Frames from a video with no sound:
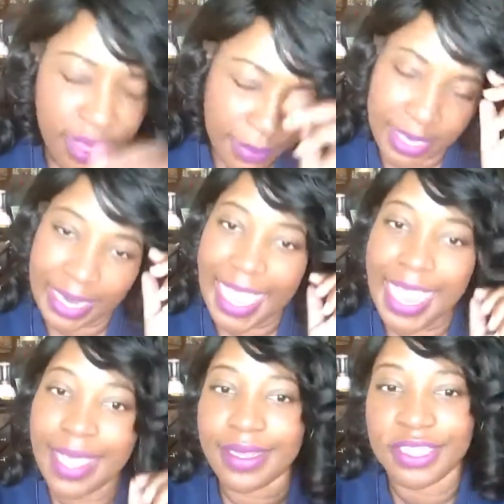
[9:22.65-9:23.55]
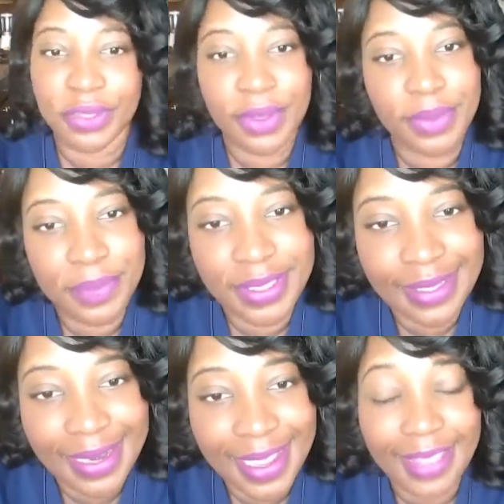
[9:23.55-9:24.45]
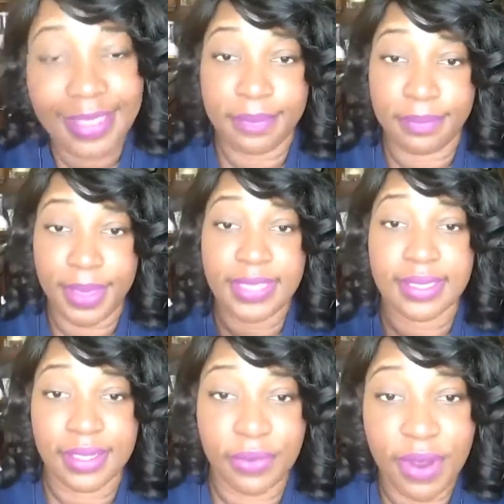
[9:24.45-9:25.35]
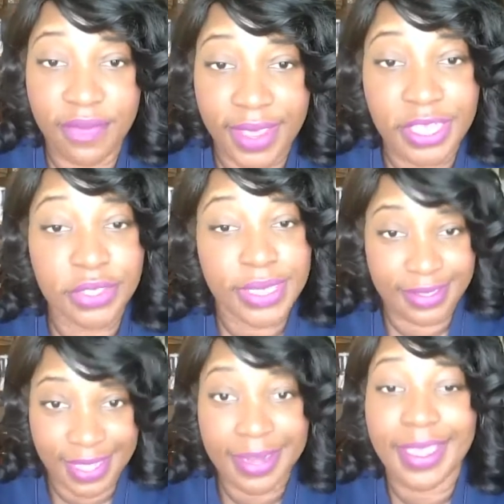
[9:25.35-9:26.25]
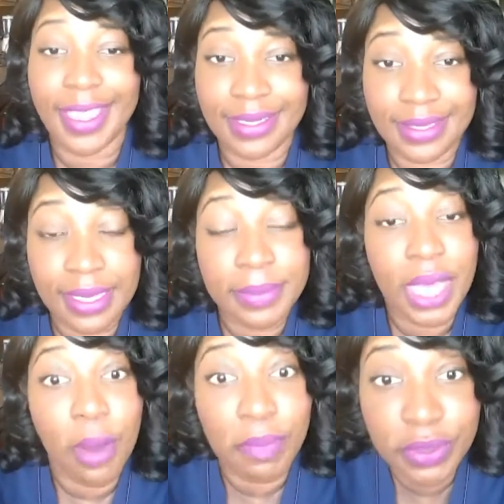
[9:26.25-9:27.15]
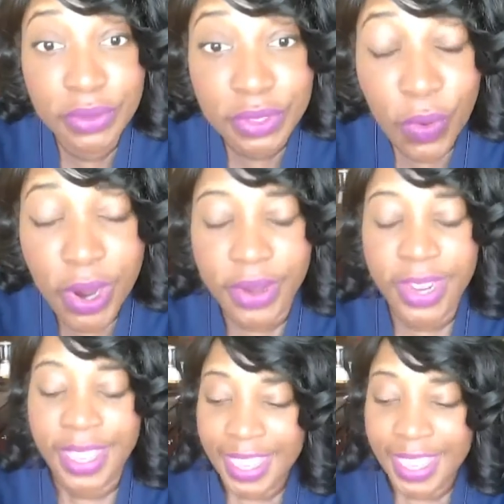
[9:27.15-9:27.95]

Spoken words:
him the land and show him the piece of land that basically Ralph Angel has dedicated to him, called Blue's Corner.